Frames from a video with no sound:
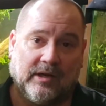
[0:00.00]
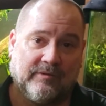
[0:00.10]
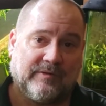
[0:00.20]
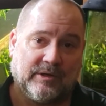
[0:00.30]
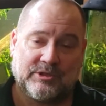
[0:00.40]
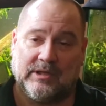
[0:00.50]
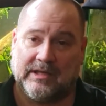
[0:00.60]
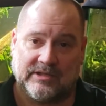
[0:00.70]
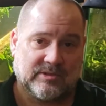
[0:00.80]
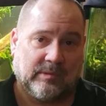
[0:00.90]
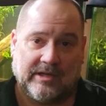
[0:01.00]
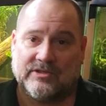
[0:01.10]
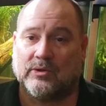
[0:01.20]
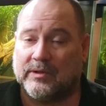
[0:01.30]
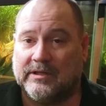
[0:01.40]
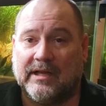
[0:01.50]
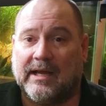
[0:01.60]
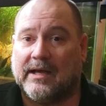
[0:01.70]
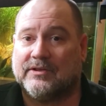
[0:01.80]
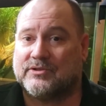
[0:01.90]
functioning, and some lights on in the
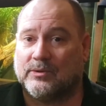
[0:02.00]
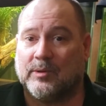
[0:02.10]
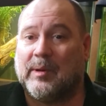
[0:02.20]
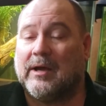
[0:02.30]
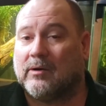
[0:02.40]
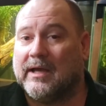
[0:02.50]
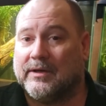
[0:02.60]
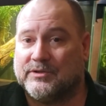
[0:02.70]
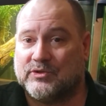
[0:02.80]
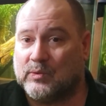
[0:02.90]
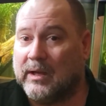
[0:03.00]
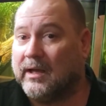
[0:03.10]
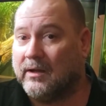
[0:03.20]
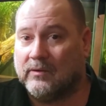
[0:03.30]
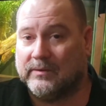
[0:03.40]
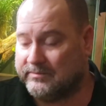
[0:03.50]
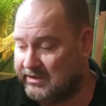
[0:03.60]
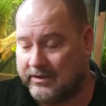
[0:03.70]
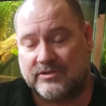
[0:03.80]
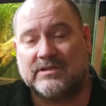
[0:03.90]
house during a power outage as well. And,
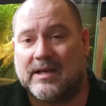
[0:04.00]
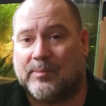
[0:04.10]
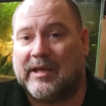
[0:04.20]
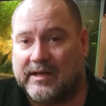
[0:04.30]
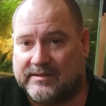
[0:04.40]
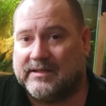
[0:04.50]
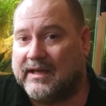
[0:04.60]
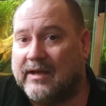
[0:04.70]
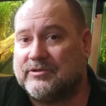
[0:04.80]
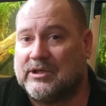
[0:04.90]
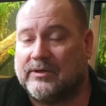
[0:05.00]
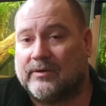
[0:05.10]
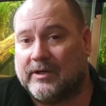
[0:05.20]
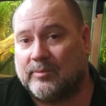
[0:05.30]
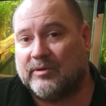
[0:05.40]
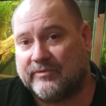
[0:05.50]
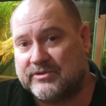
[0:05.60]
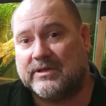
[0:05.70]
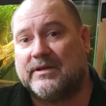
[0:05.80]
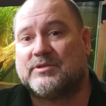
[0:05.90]
just not a bad idea to have a generator. But if you're
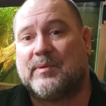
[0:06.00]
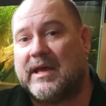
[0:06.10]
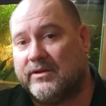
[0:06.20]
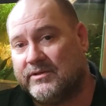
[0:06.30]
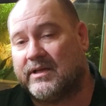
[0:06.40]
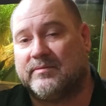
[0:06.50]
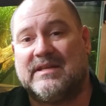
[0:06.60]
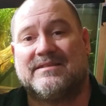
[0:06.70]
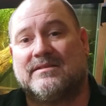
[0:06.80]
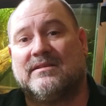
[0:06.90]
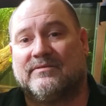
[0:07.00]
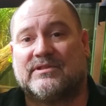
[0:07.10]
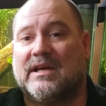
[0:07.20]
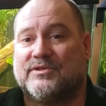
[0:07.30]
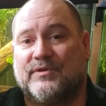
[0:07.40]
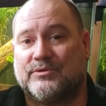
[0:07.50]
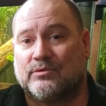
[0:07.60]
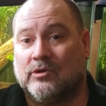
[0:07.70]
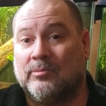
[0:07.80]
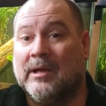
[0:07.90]
serious about it, you got a decent enough sized fish
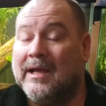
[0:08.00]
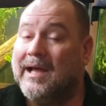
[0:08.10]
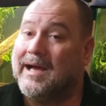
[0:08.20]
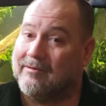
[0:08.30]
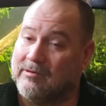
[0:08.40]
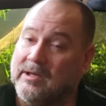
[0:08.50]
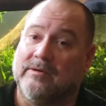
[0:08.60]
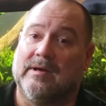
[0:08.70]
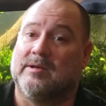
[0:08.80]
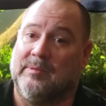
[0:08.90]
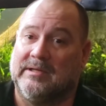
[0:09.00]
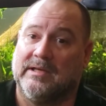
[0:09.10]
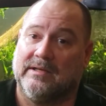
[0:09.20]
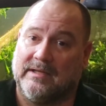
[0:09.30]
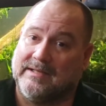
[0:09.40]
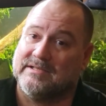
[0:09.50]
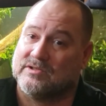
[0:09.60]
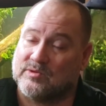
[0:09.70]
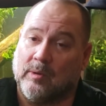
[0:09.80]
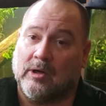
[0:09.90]
room, I really recommend getting at least
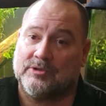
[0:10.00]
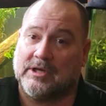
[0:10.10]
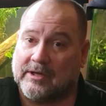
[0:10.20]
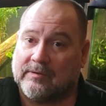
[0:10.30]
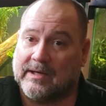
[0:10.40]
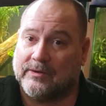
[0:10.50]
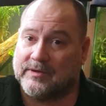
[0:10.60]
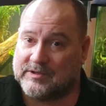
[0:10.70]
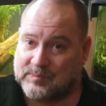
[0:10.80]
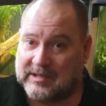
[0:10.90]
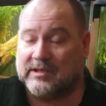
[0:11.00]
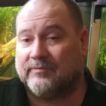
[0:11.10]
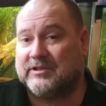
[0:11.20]
a small generator that's big enough